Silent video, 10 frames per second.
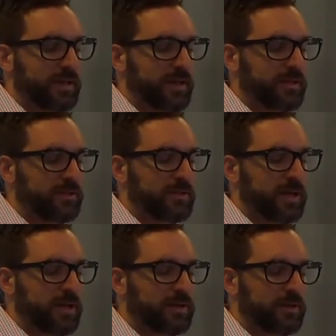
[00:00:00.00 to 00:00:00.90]
and I can do
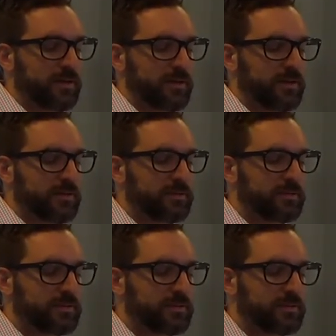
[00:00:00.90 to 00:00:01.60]
Docker,